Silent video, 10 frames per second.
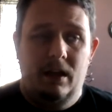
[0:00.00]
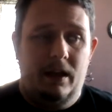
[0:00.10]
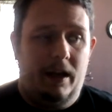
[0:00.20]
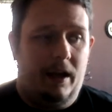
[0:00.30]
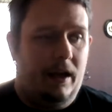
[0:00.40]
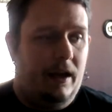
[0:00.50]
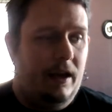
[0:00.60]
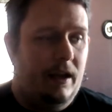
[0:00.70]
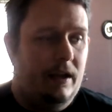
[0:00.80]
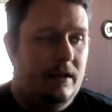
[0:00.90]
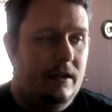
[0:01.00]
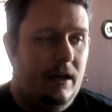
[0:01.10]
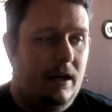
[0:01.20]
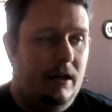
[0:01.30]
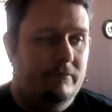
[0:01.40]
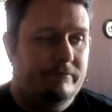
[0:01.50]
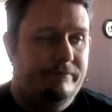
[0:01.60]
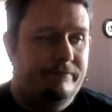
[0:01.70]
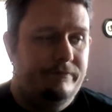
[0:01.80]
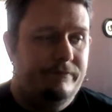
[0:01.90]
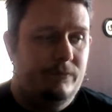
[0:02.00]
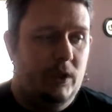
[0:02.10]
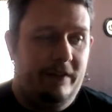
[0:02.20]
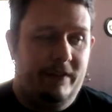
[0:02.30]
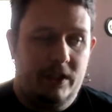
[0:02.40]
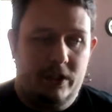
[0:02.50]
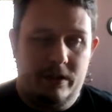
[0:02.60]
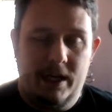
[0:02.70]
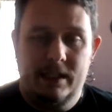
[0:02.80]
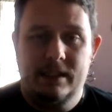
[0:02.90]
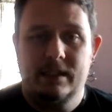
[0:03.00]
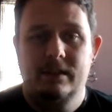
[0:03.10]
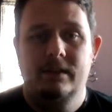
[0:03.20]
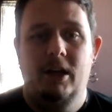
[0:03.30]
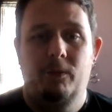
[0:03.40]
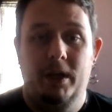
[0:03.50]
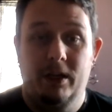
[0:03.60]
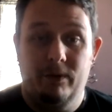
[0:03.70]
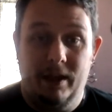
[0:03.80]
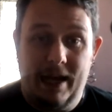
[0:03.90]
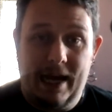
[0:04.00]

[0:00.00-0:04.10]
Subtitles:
and relieving stress, helping you relax.